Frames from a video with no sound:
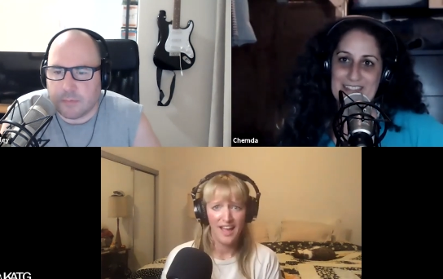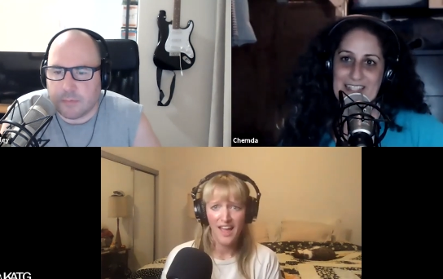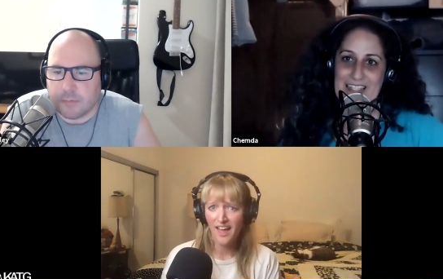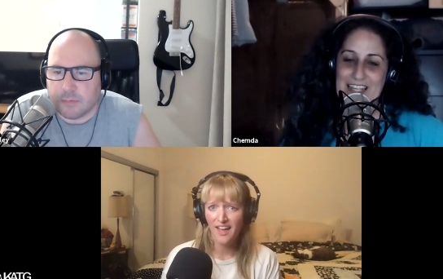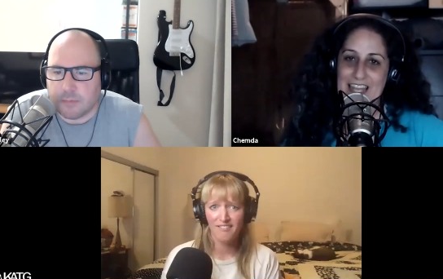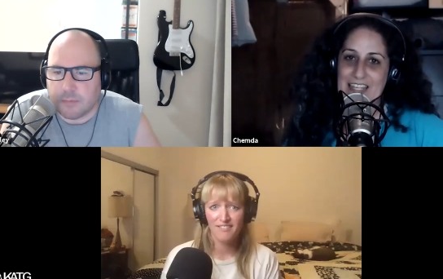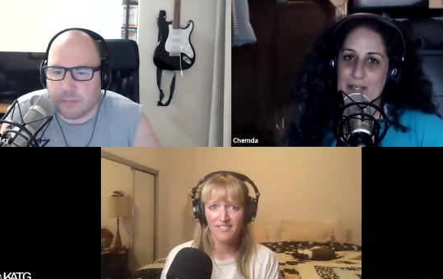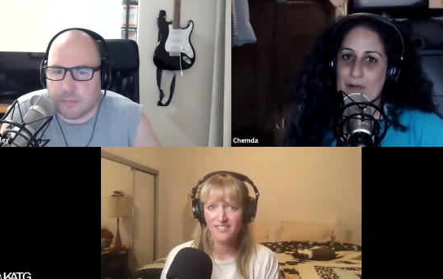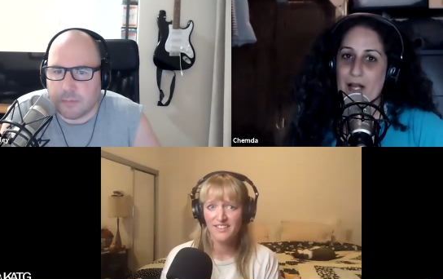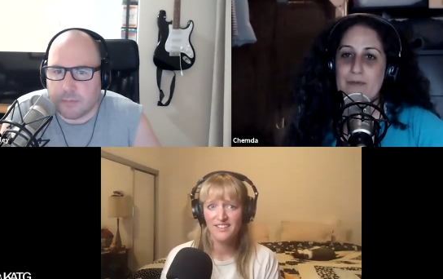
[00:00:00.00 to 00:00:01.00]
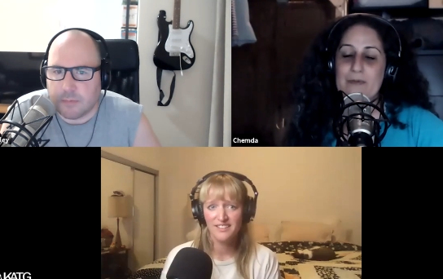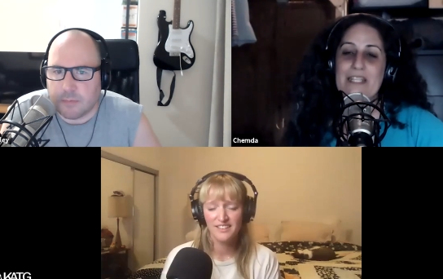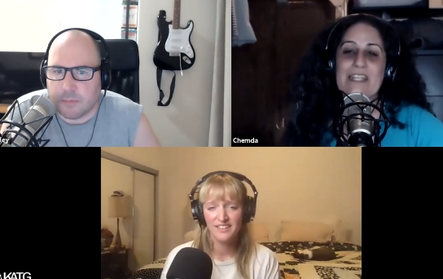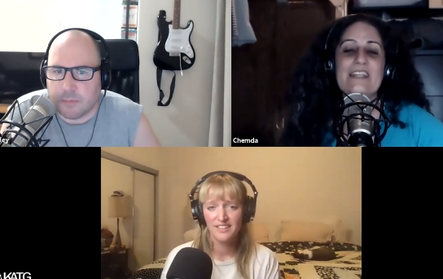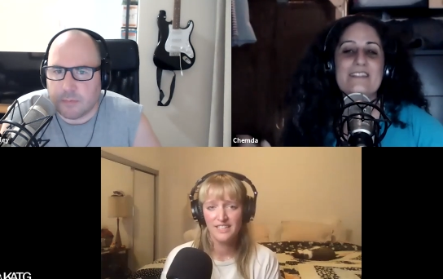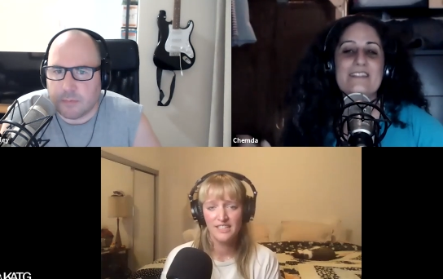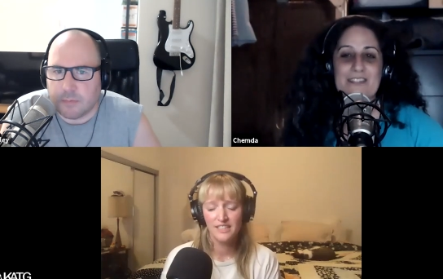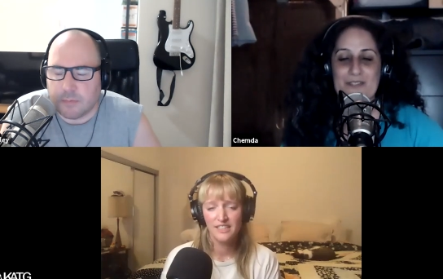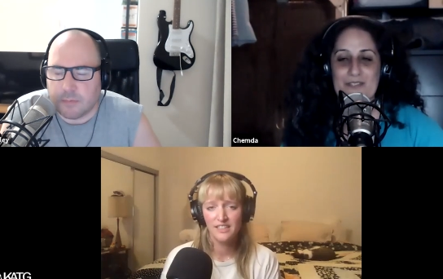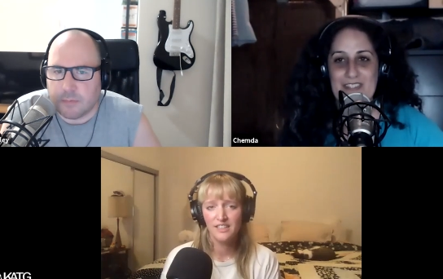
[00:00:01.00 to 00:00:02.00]
Speaker 1: Yeah. And it probably is in
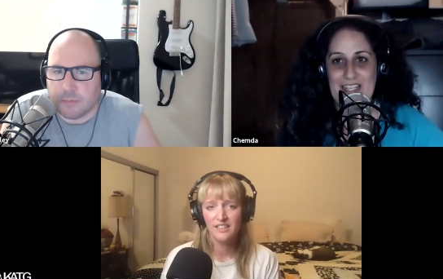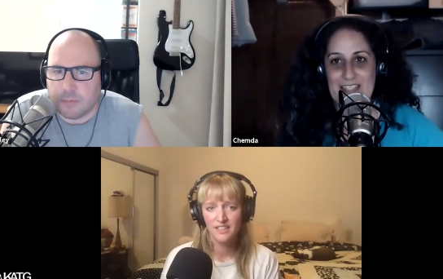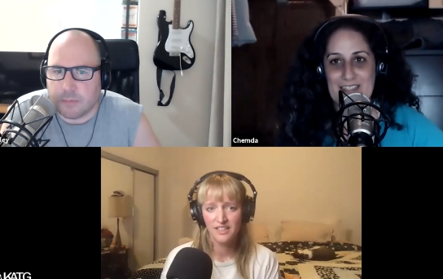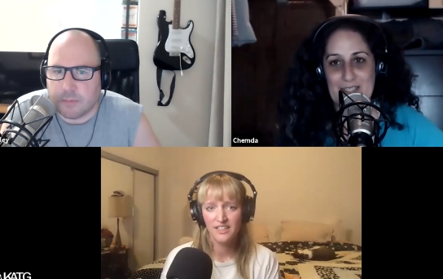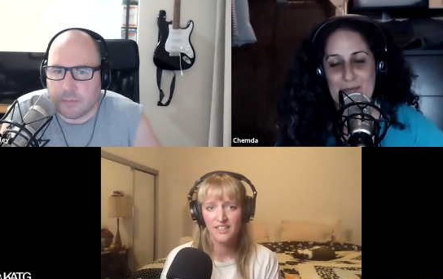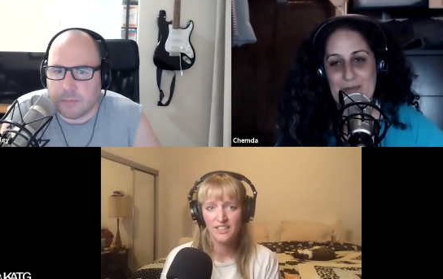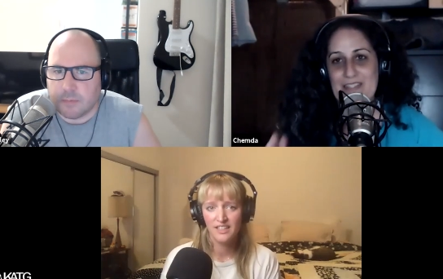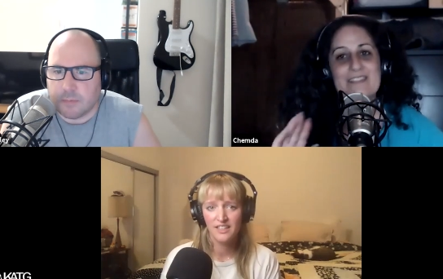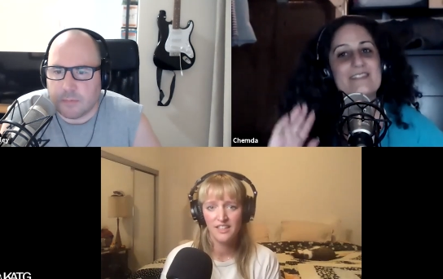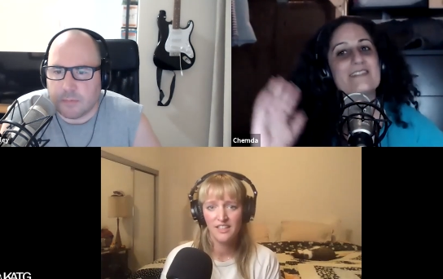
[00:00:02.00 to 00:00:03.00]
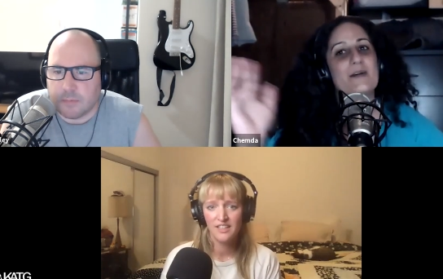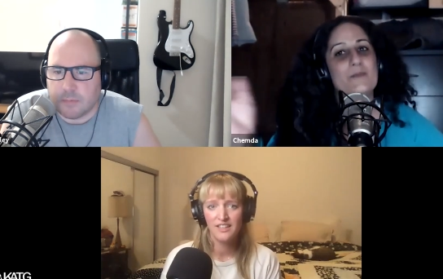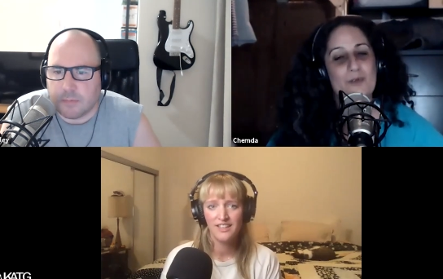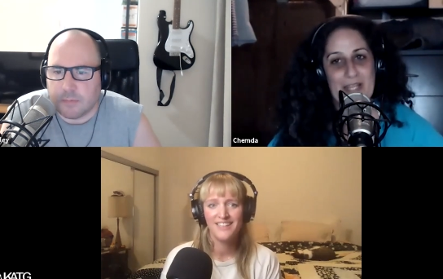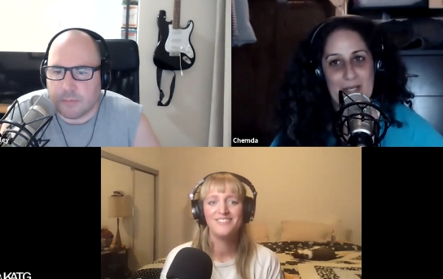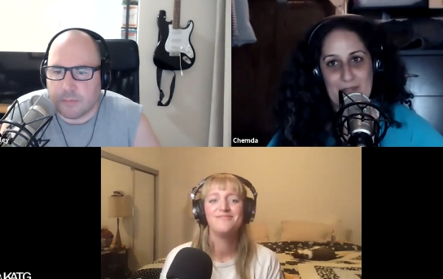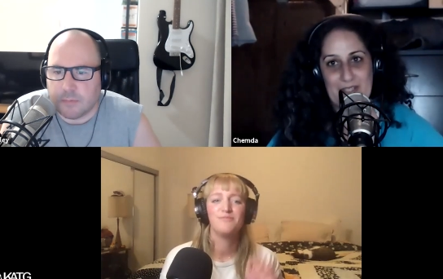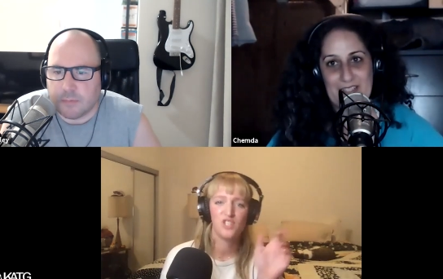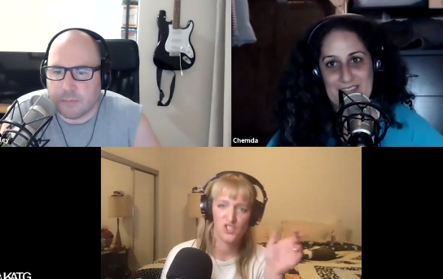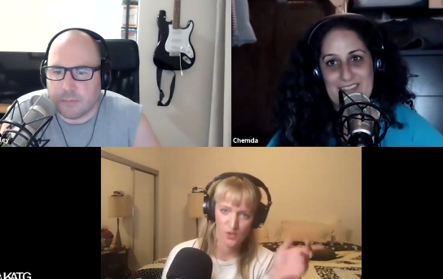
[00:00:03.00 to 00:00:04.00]
your stand up in some way
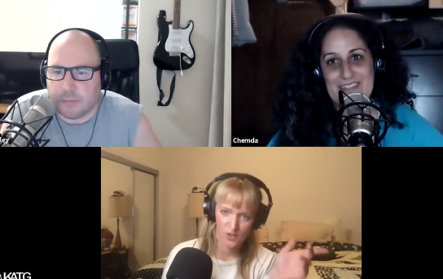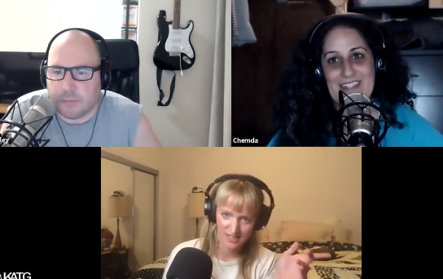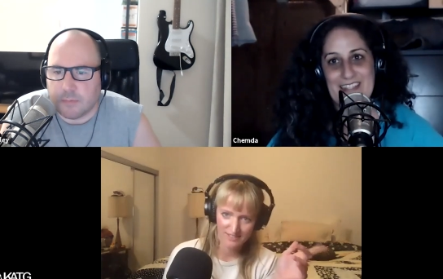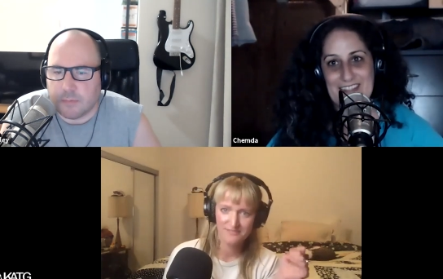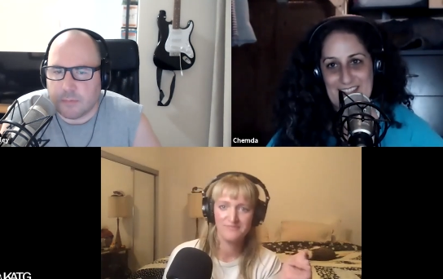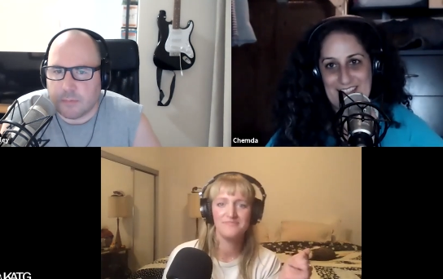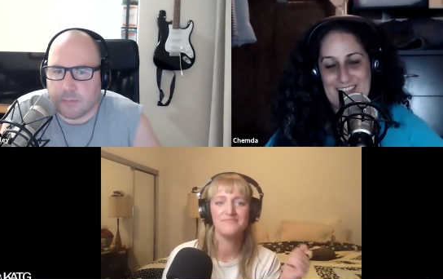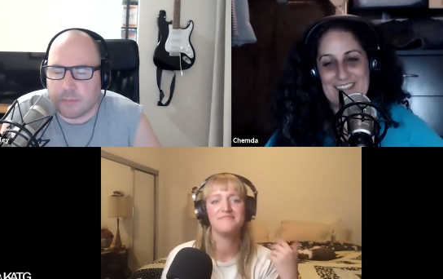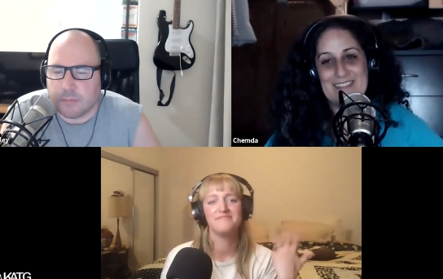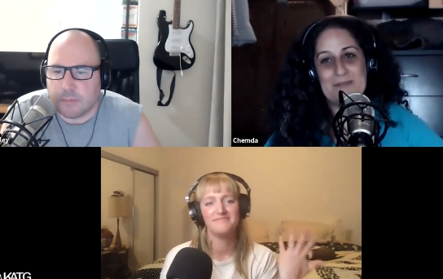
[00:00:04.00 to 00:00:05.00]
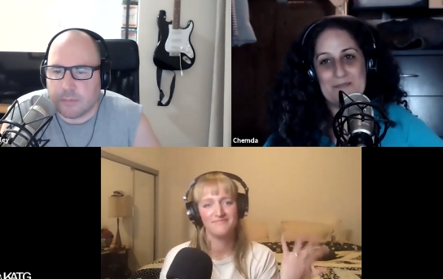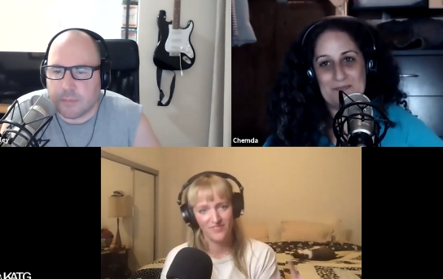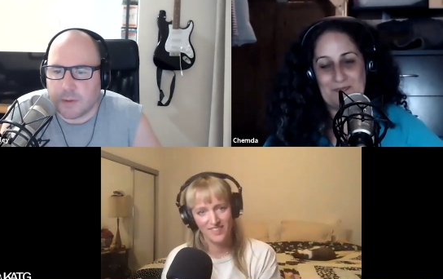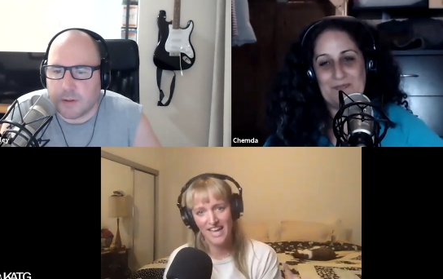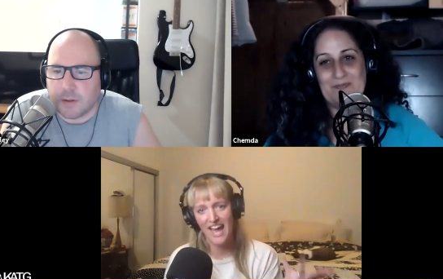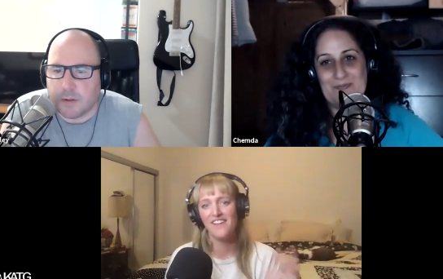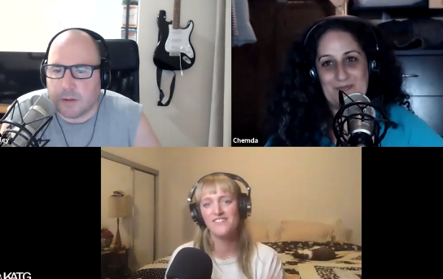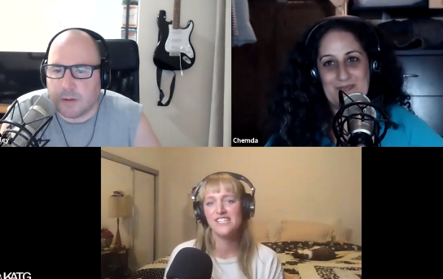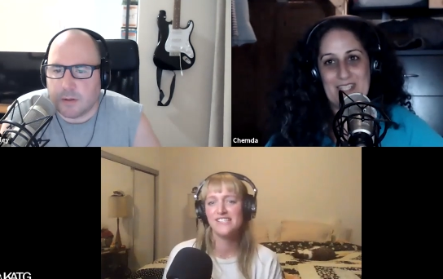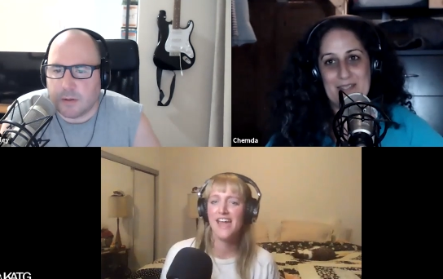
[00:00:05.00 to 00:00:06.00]
because sure. it's in there. Yeah,
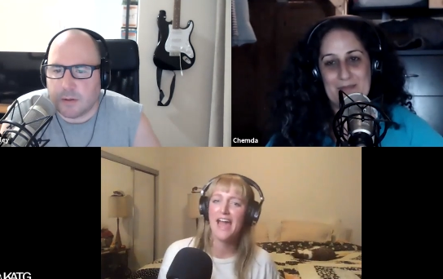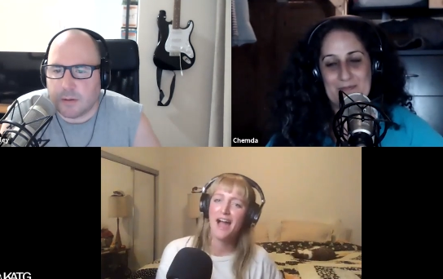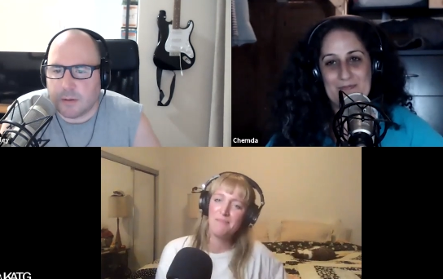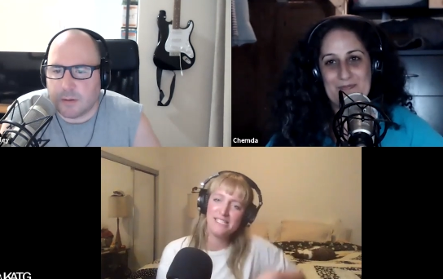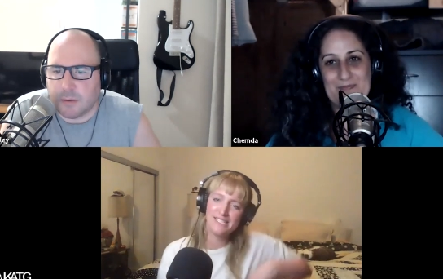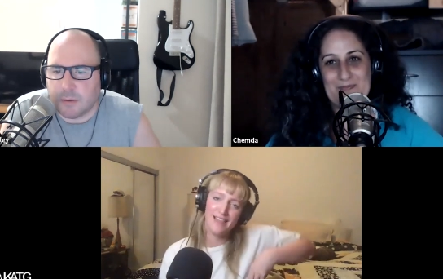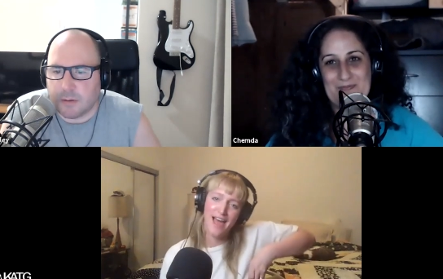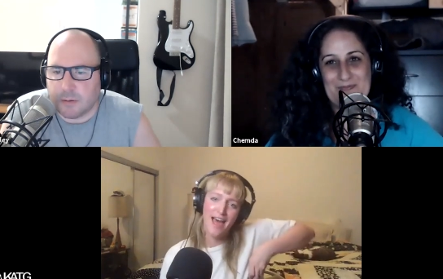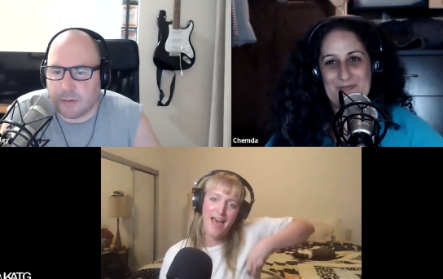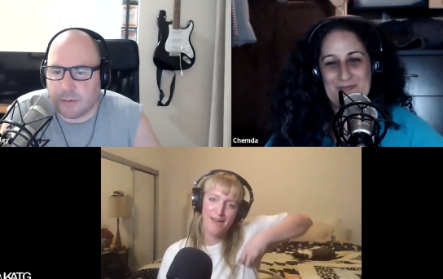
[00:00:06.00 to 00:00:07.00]
Speaker 2: just yeah. like I'm a slut.